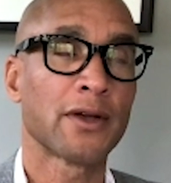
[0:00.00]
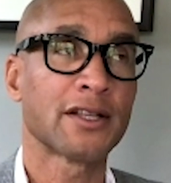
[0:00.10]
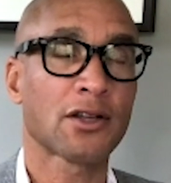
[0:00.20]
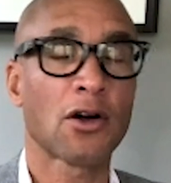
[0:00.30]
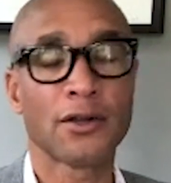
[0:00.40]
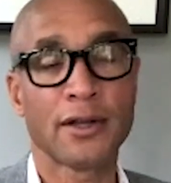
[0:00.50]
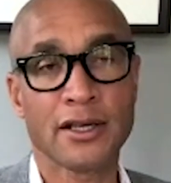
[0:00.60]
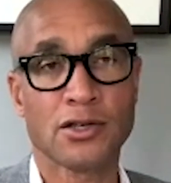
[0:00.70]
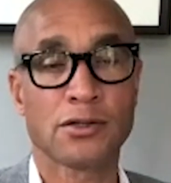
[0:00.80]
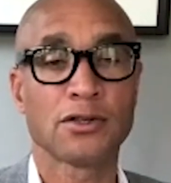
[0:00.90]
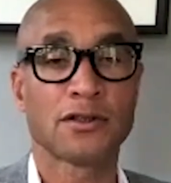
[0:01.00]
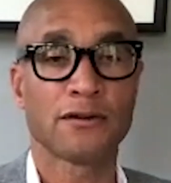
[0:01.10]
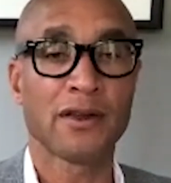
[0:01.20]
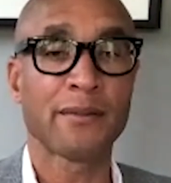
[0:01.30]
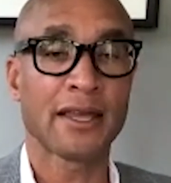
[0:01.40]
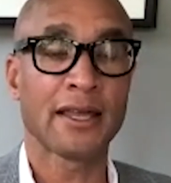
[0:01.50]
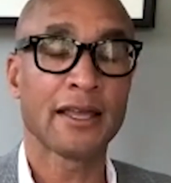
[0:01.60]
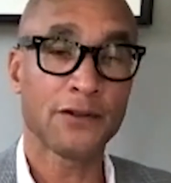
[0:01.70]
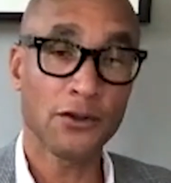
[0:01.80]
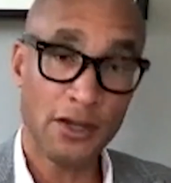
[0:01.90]
it's called exclusive remedy.
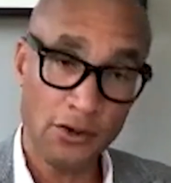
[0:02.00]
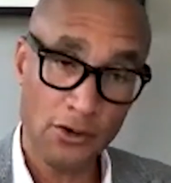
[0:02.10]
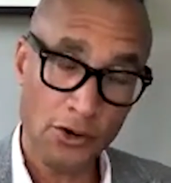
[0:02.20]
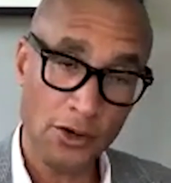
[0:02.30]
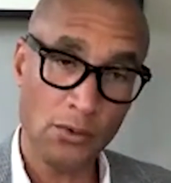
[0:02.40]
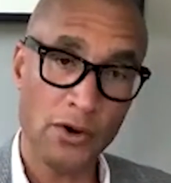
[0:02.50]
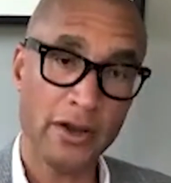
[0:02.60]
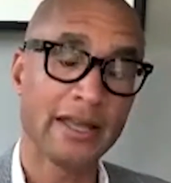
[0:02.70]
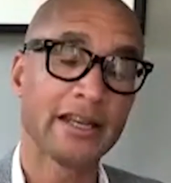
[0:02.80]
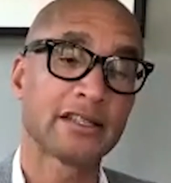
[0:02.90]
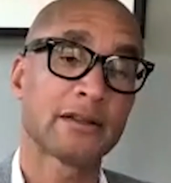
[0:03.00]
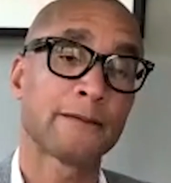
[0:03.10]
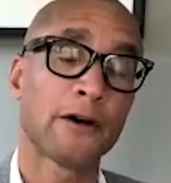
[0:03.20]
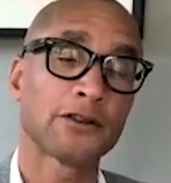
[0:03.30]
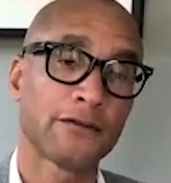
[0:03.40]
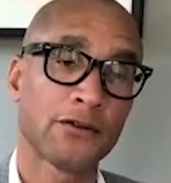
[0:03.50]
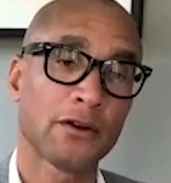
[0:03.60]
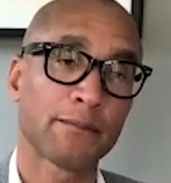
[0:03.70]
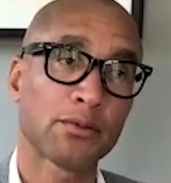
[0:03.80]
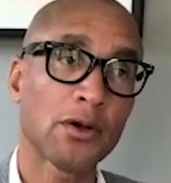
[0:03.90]
If you get hurt at work and it's the fault of your
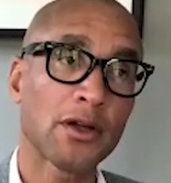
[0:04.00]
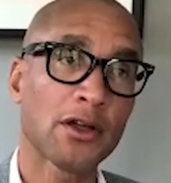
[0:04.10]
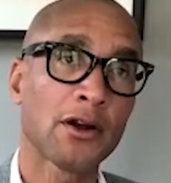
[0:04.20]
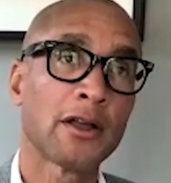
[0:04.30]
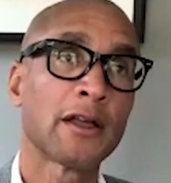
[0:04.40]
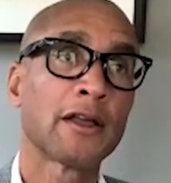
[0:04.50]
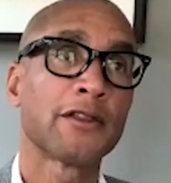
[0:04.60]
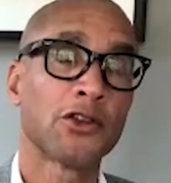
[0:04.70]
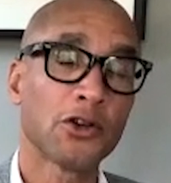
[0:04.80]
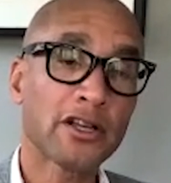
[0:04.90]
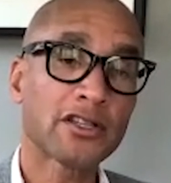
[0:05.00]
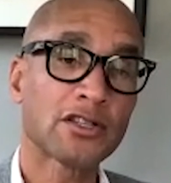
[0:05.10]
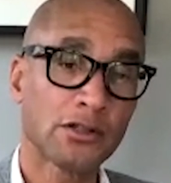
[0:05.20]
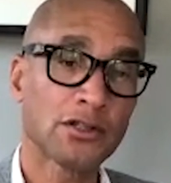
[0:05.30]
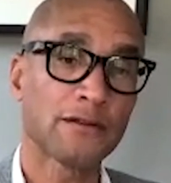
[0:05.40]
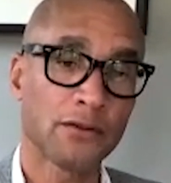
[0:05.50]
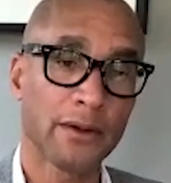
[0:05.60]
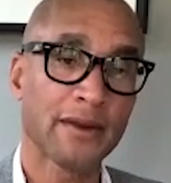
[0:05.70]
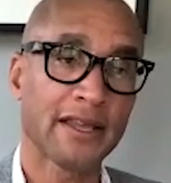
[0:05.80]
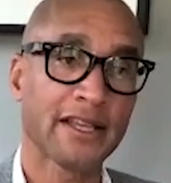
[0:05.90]
employer, your exclusive
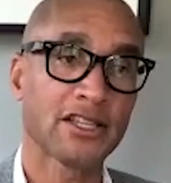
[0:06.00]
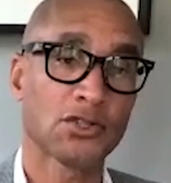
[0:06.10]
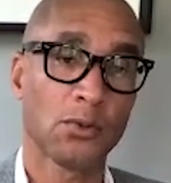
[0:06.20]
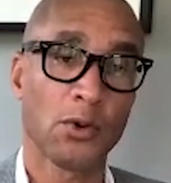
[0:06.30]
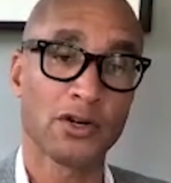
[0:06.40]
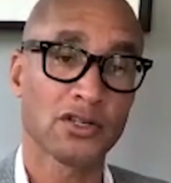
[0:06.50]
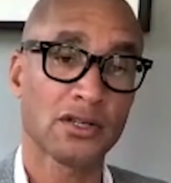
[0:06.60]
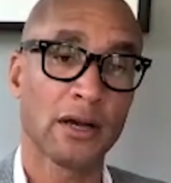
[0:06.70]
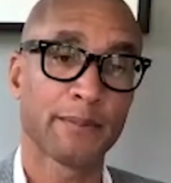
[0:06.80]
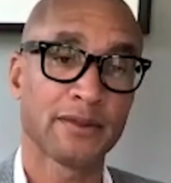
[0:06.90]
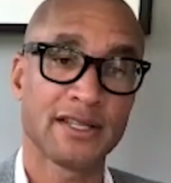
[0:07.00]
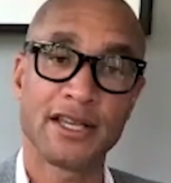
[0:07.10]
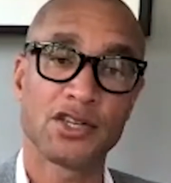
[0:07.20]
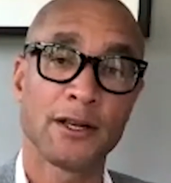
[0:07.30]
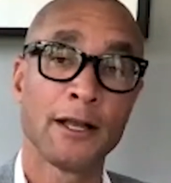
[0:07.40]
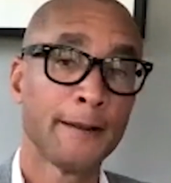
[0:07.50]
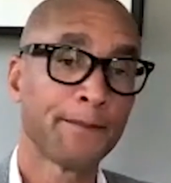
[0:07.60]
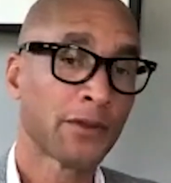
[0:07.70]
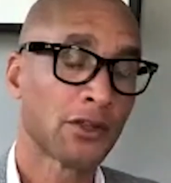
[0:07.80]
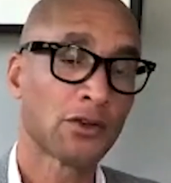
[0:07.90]
remedy is through workers' compensation.
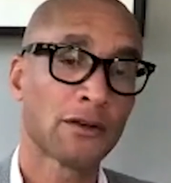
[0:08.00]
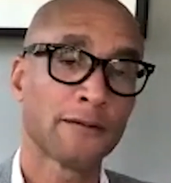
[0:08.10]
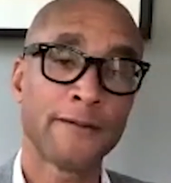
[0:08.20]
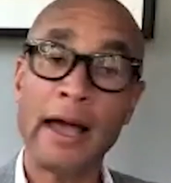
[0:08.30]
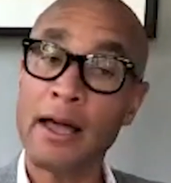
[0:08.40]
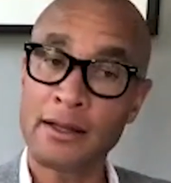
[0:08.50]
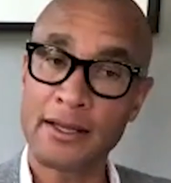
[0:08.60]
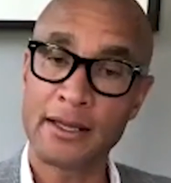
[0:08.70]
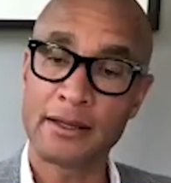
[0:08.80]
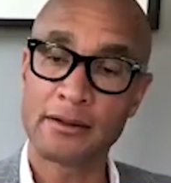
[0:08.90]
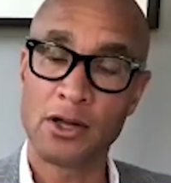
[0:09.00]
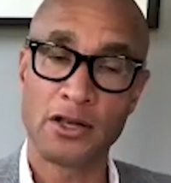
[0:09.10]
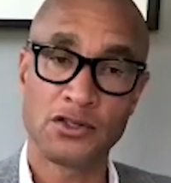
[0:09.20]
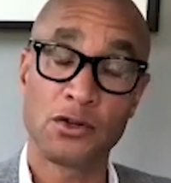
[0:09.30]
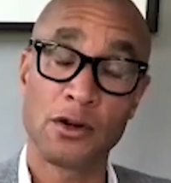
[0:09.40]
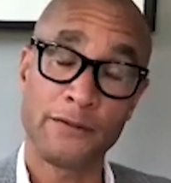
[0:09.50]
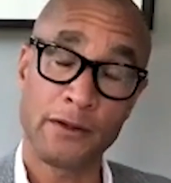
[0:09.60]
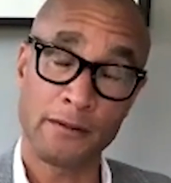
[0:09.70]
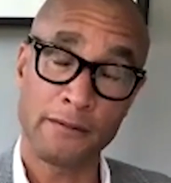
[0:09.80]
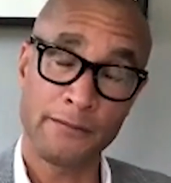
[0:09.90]
You can file a lawsuit, or if
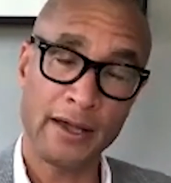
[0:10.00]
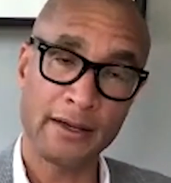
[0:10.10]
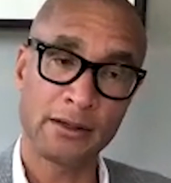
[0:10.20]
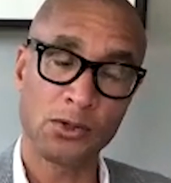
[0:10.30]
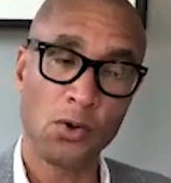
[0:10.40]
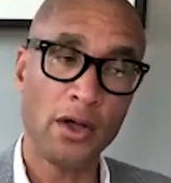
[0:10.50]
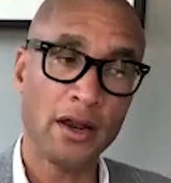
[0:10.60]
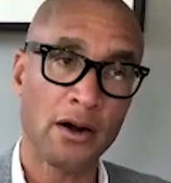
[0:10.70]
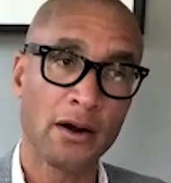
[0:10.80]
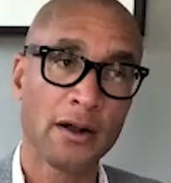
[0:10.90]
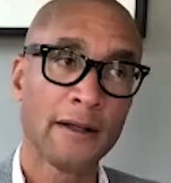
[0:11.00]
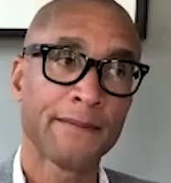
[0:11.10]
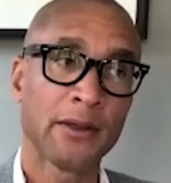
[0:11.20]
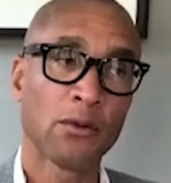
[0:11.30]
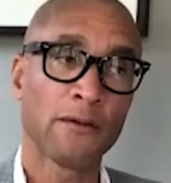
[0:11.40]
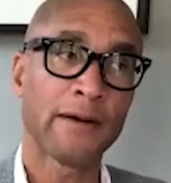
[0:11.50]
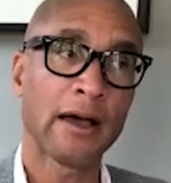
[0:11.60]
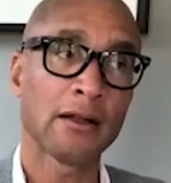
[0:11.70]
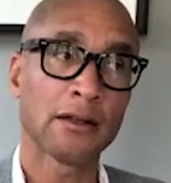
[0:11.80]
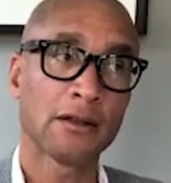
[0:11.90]
you can find a lawyer that will
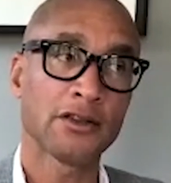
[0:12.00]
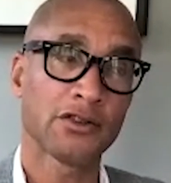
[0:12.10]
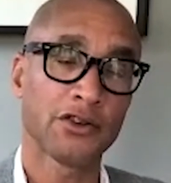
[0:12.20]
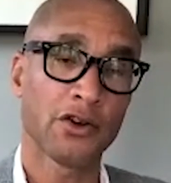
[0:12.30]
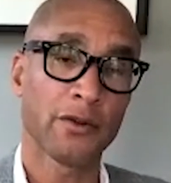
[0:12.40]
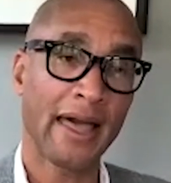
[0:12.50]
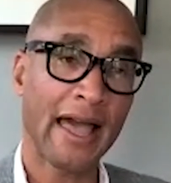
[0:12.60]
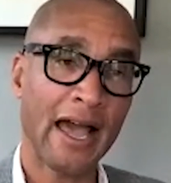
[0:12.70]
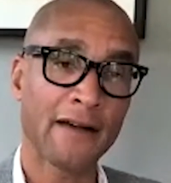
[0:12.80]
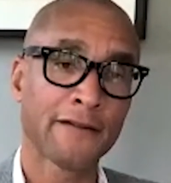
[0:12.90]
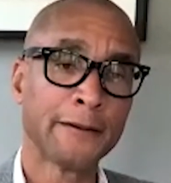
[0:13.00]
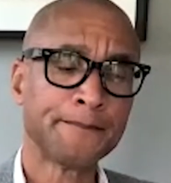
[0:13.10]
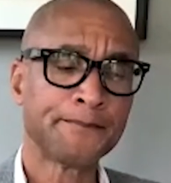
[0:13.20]
file a lawsuit on your behalf,